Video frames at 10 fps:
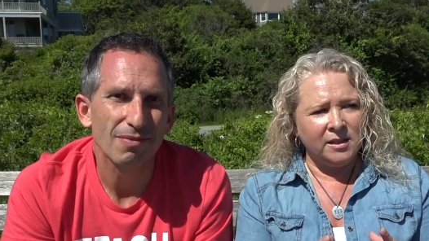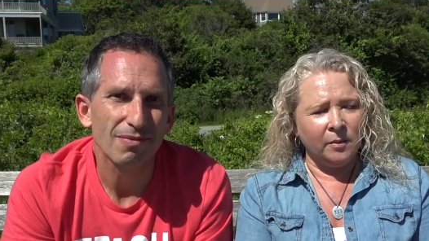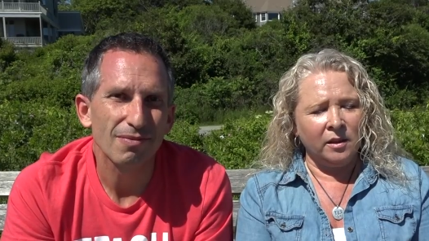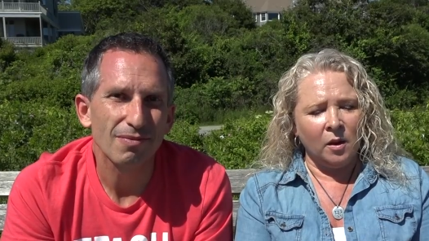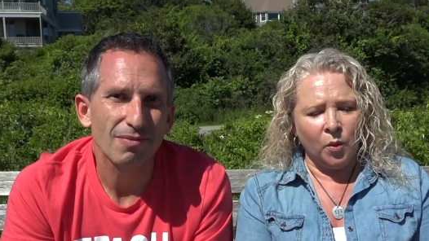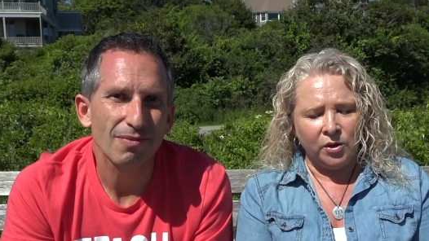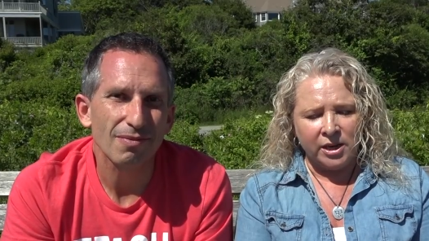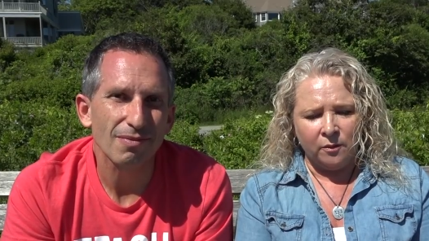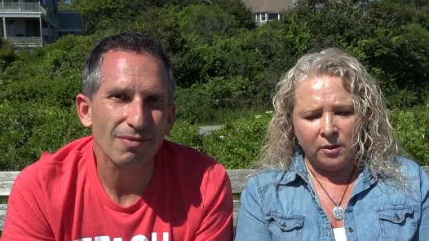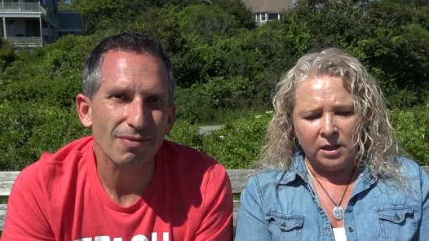Speaker 1: something that
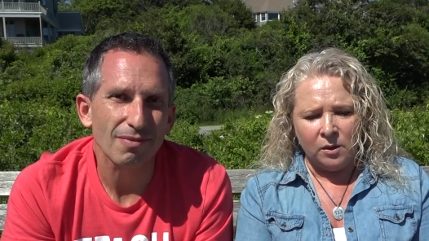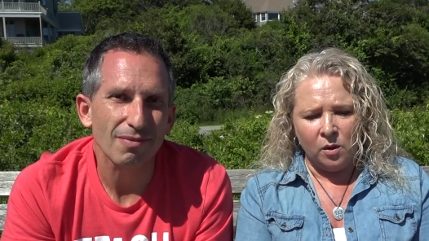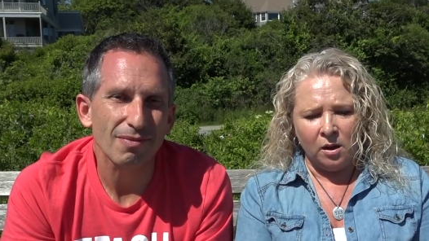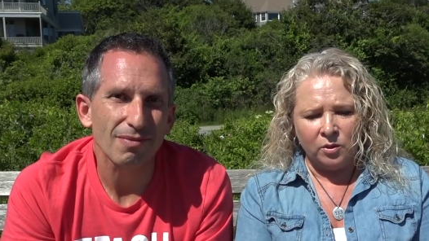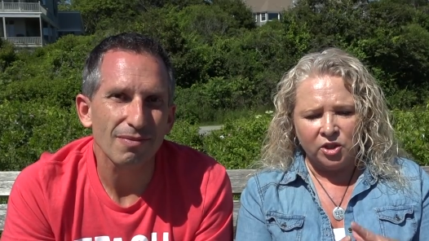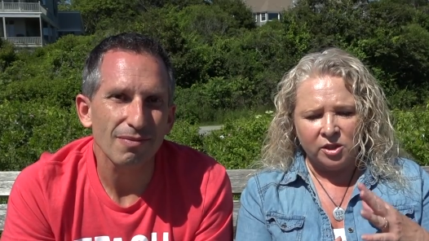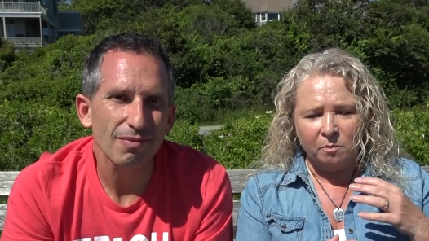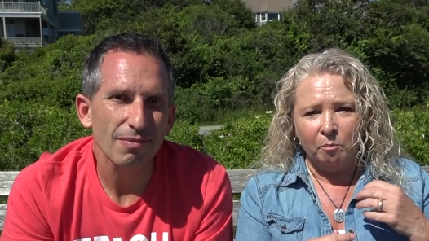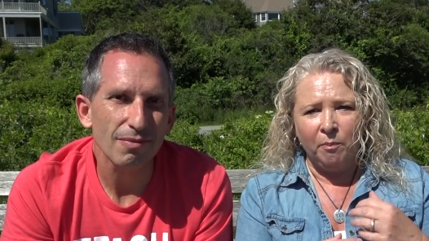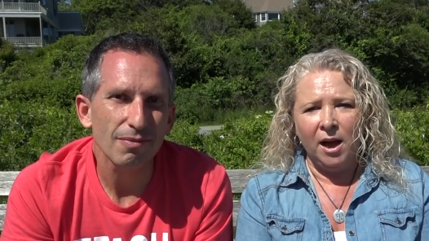worked out really well, which
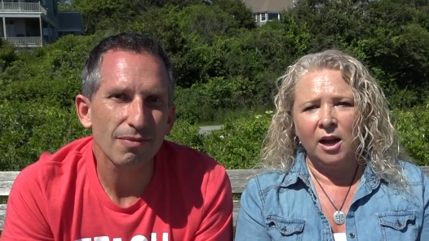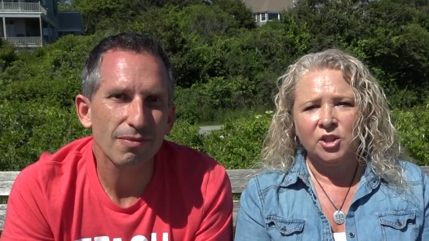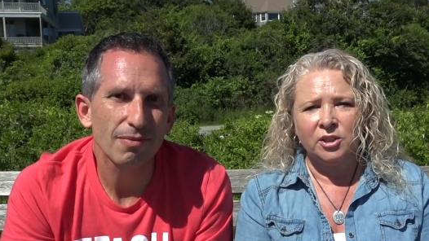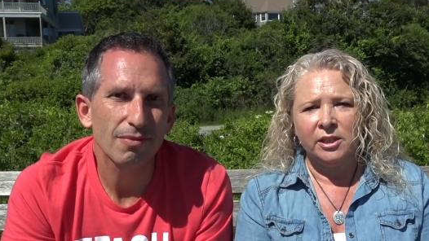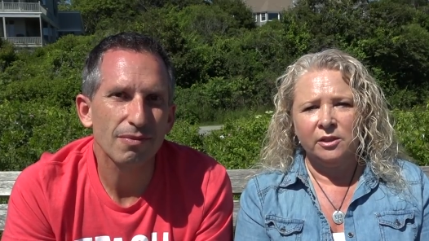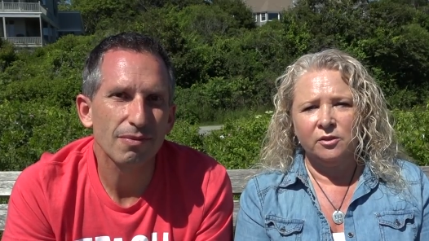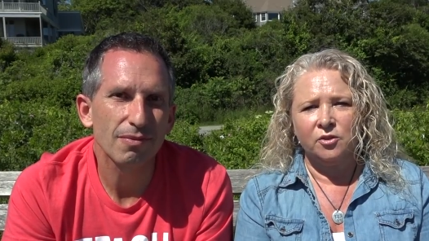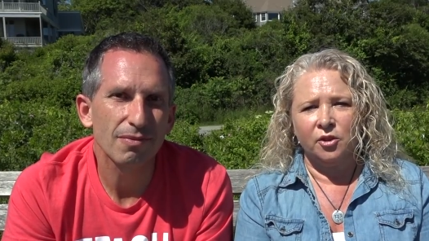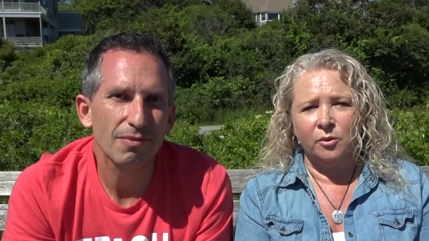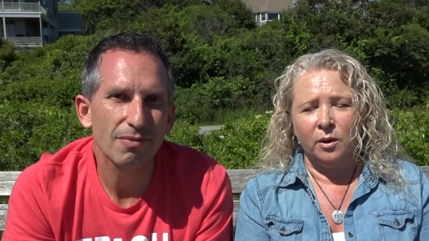is partially
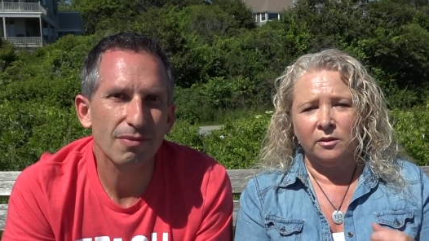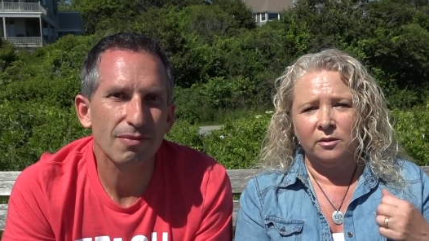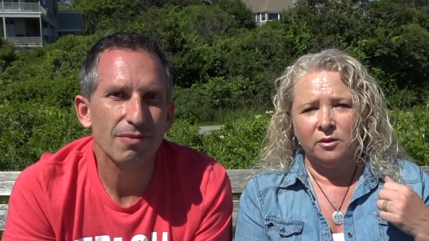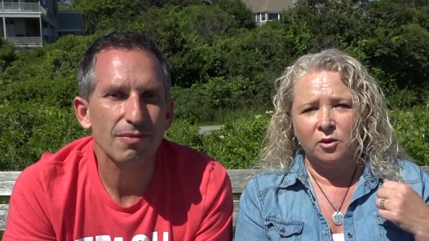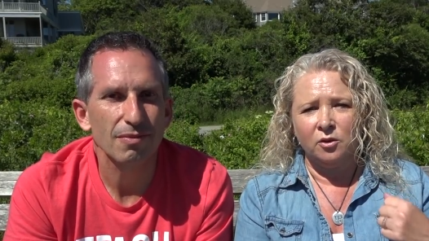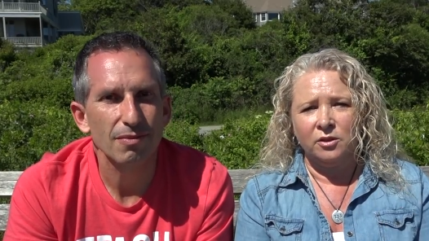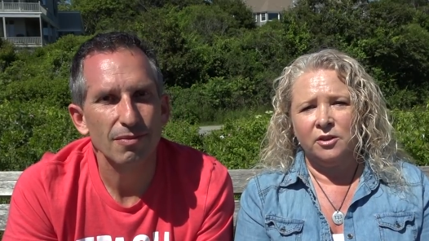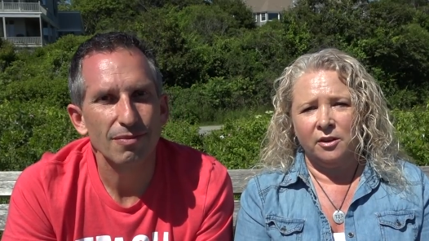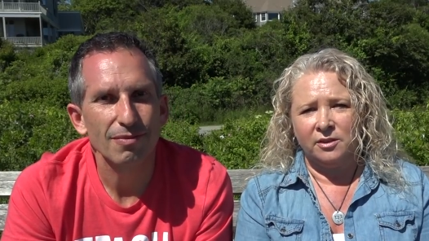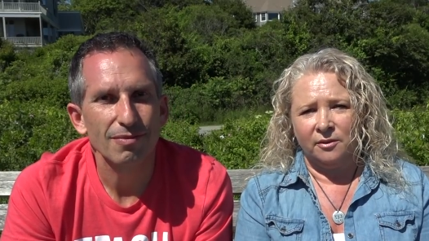due to a
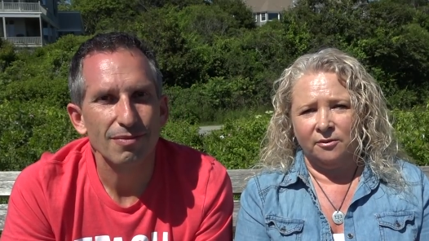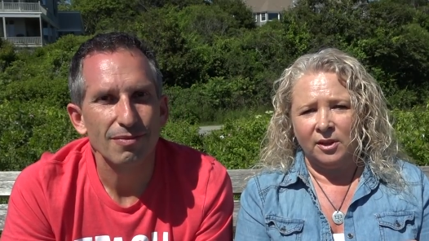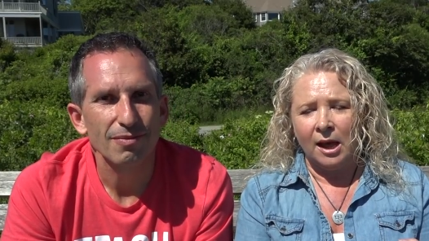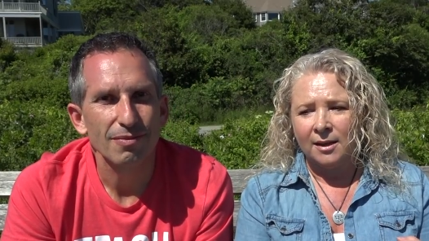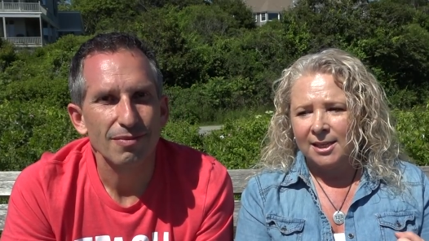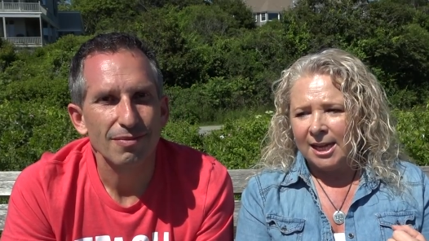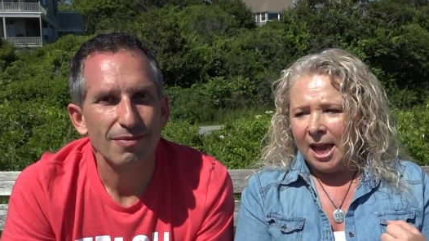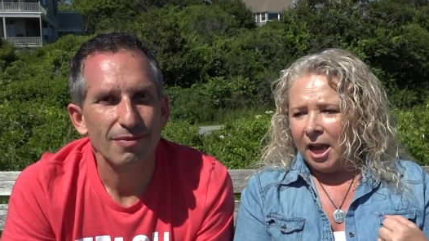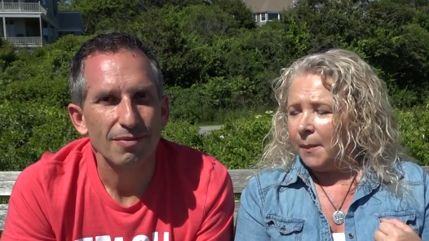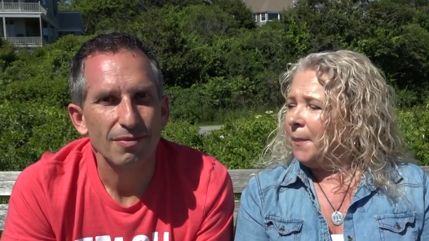good dose of luck,
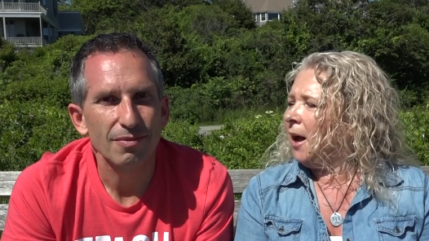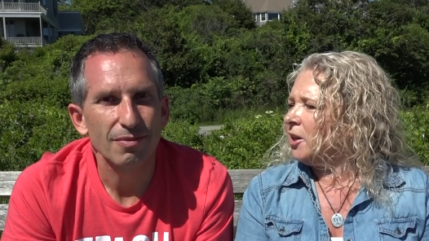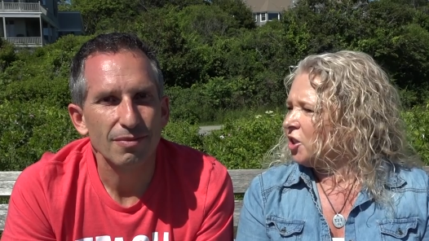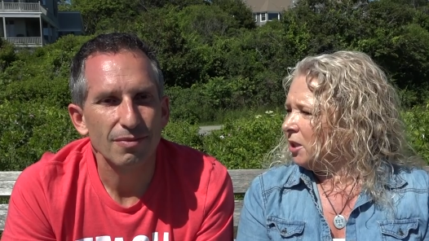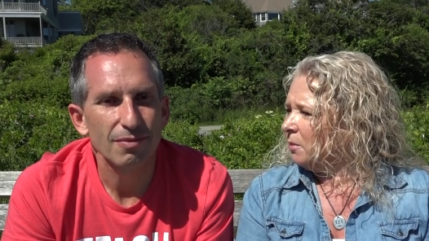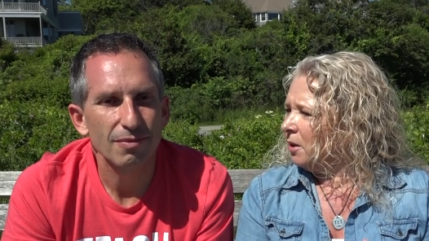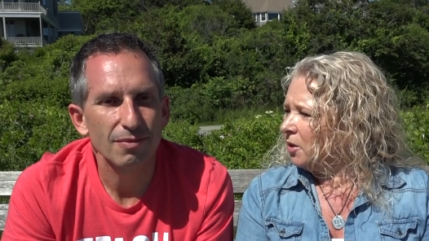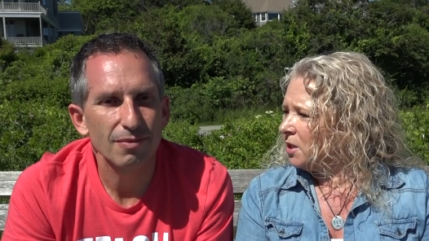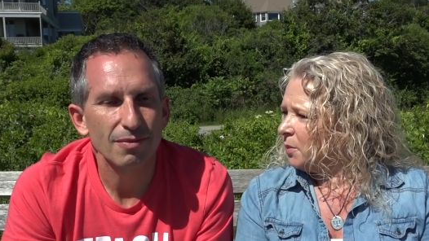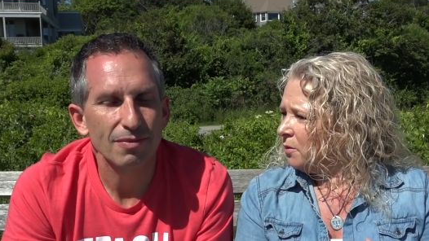and partially
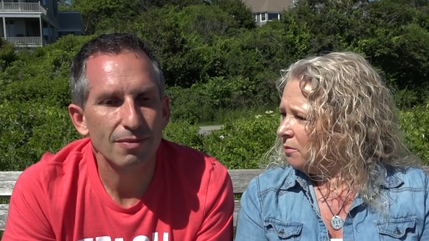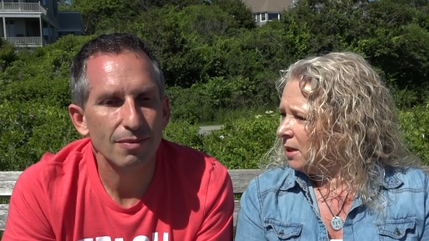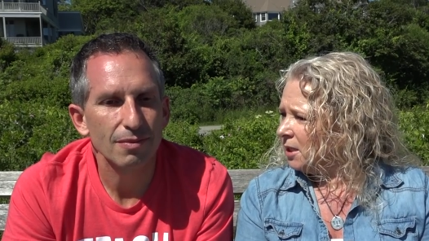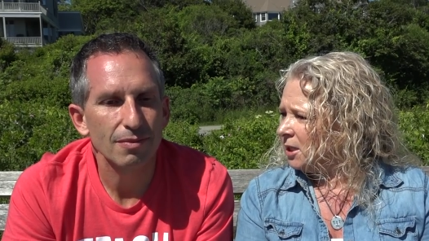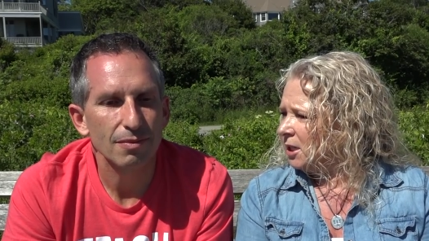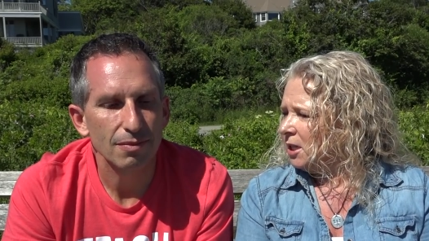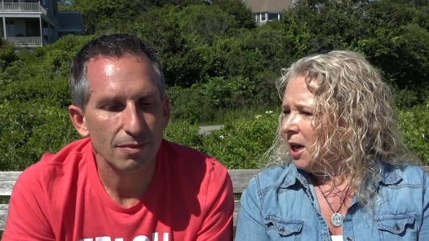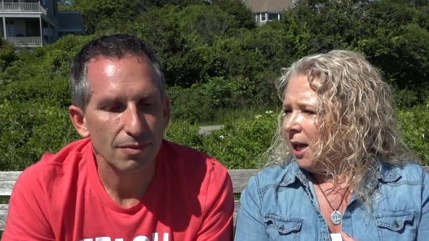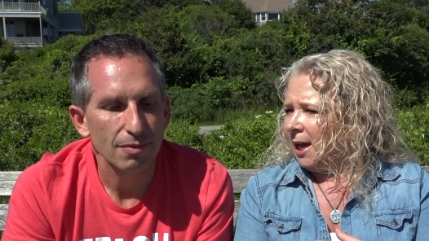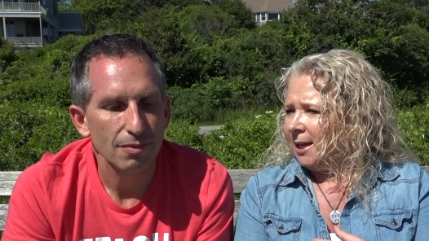because we really
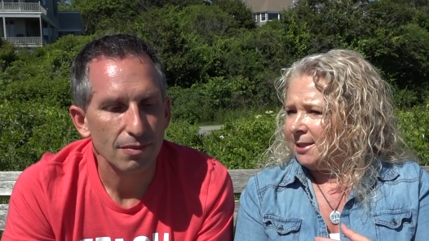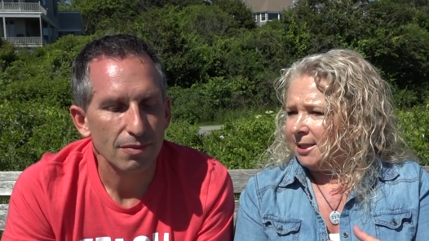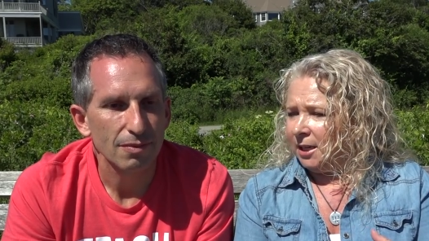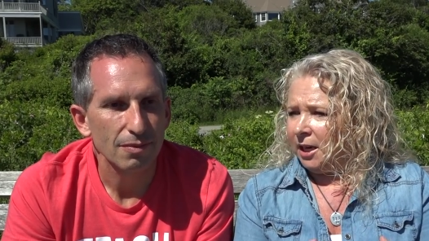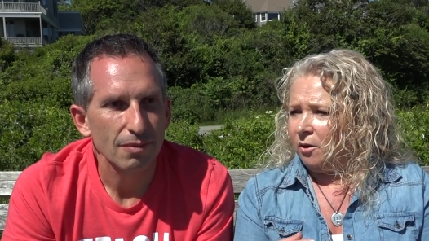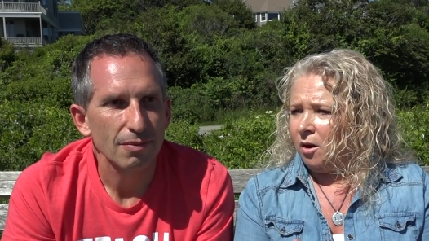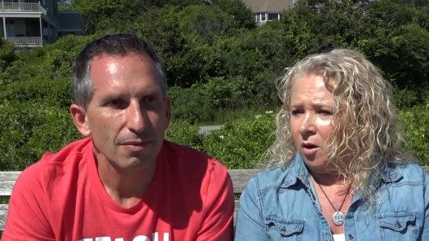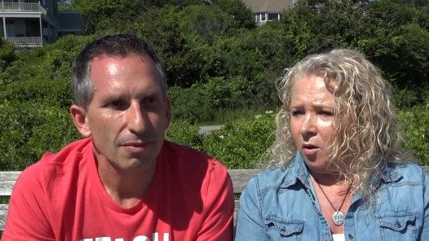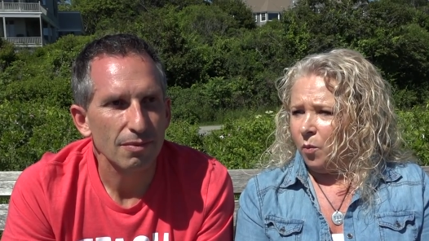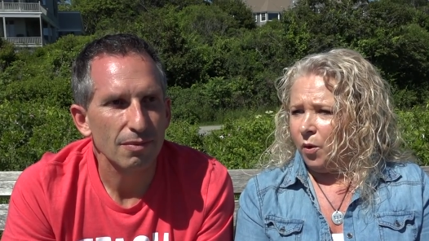had done our
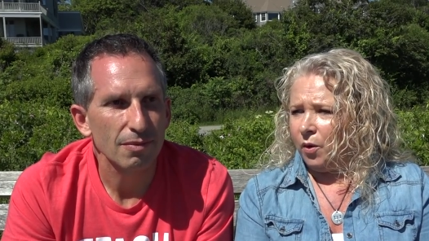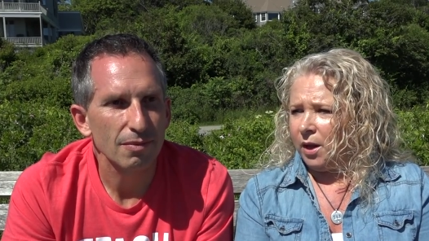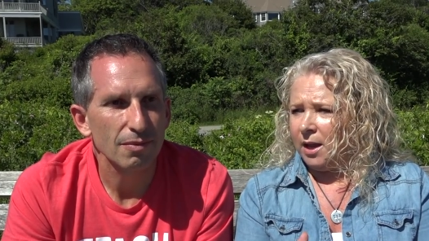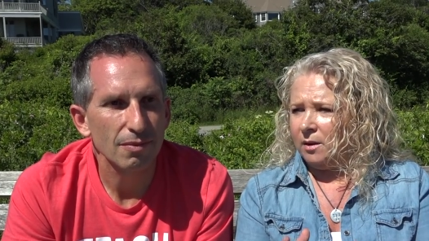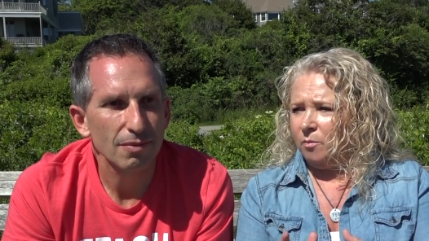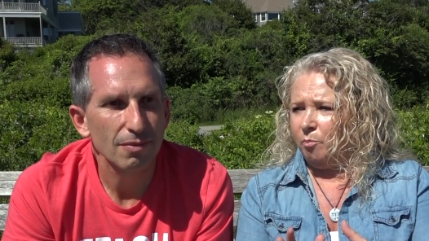homework and